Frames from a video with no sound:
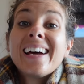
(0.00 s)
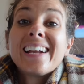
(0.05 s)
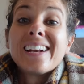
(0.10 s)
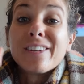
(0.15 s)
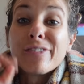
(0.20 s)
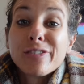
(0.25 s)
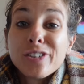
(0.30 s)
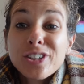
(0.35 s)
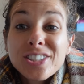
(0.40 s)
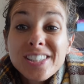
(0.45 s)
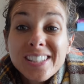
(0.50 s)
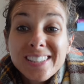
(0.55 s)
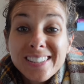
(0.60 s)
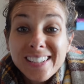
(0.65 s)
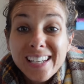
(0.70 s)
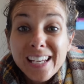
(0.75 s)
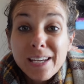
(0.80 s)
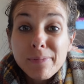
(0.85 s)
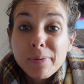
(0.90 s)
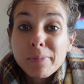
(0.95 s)
Now, first thing to
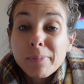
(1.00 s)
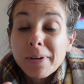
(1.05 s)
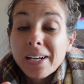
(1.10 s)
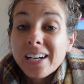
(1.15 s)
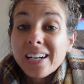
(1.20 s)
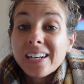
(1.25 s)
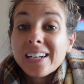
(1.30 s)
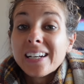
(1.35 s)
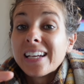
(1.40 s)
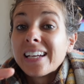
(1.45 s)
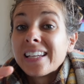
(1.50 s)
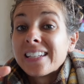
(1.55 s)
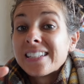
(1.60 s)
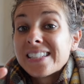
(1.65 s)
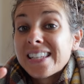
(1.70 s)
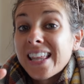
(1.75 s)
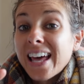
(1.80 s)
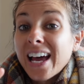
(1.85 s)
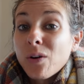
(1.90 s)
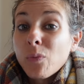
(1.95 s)
keep in mind
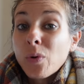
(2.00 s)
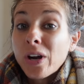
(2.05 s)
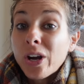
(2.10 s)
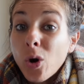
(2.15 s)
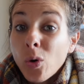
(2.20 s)
is that we